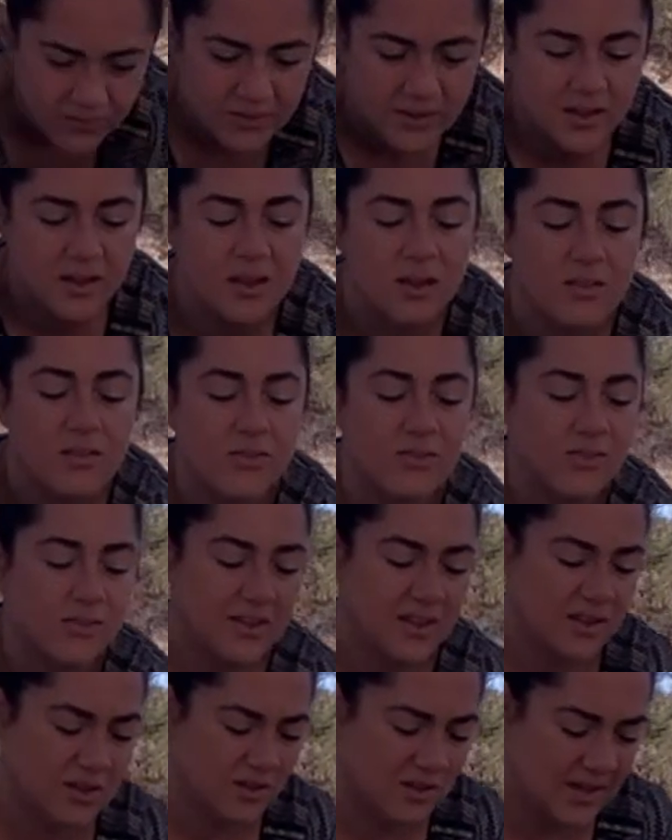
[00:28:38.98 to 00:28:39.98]
if
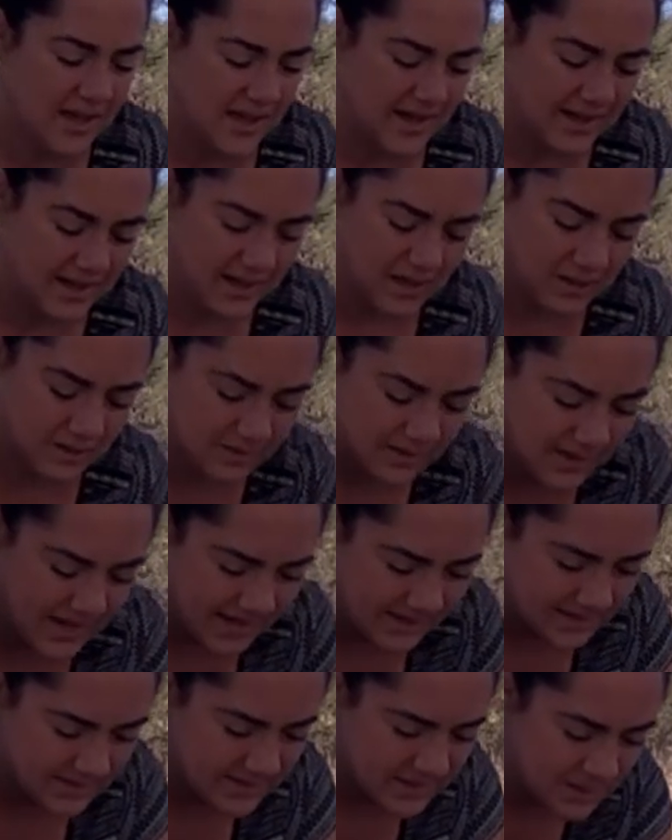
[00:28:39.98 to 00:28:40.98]
you can't get
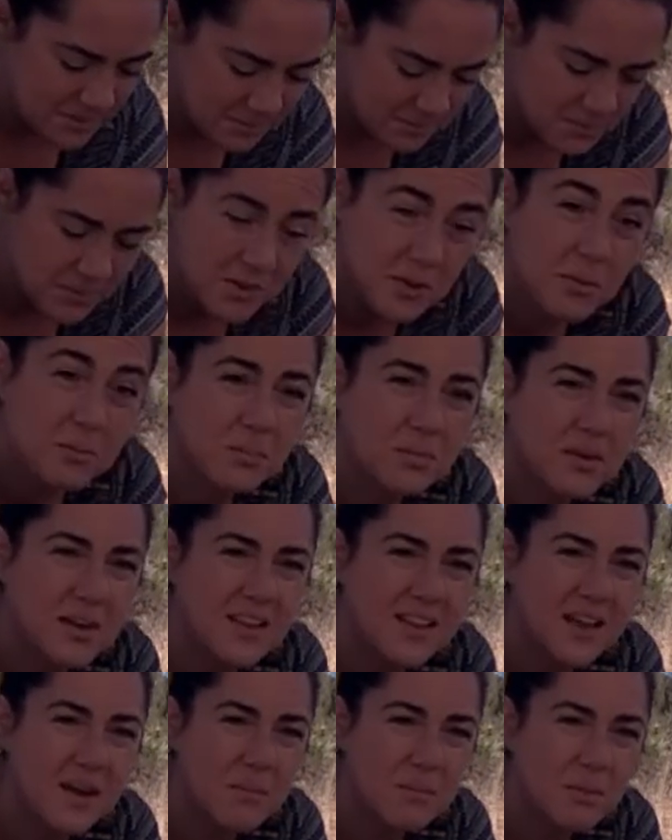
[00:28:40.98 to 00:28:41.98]
that deep, you
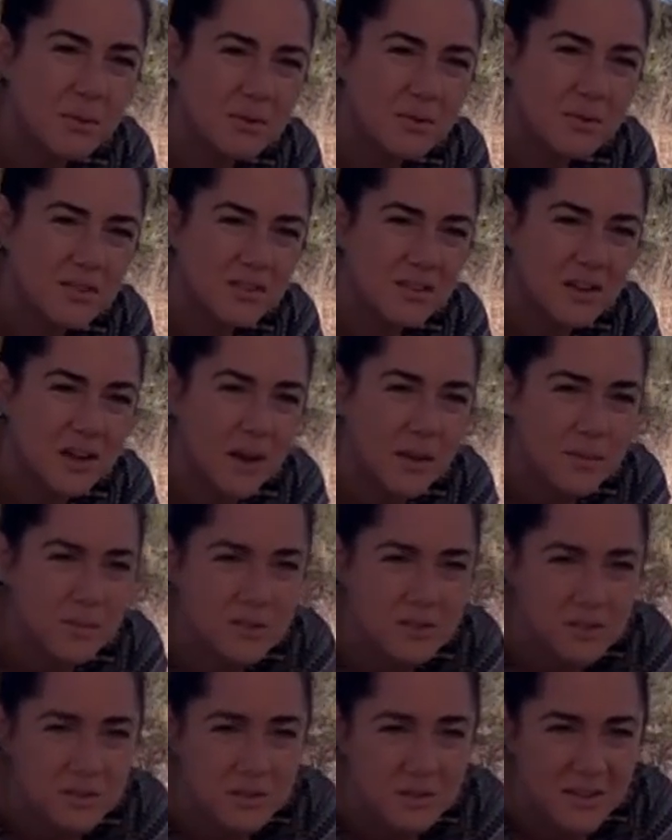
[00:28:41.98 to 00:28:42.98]
bring that bolster up
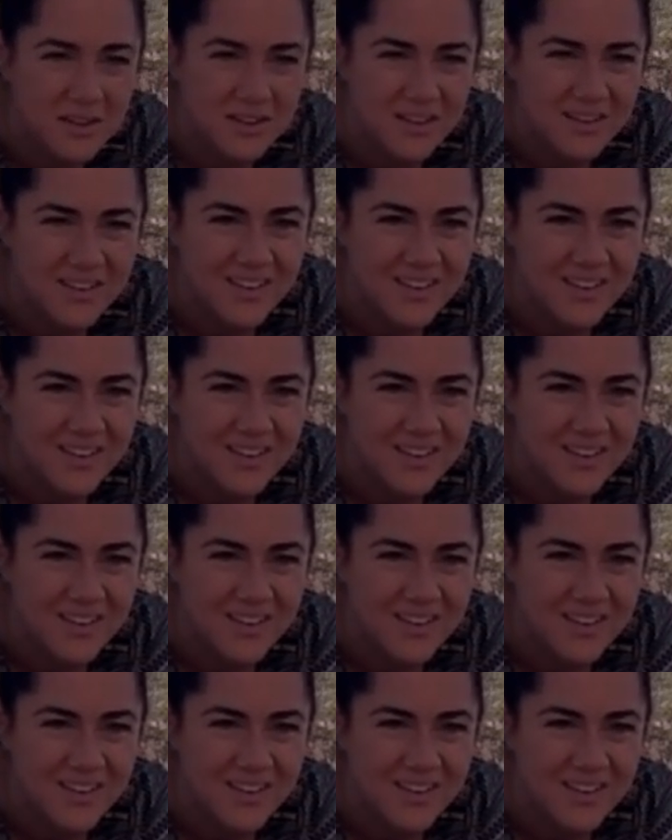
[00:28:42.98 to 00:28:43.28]
to you.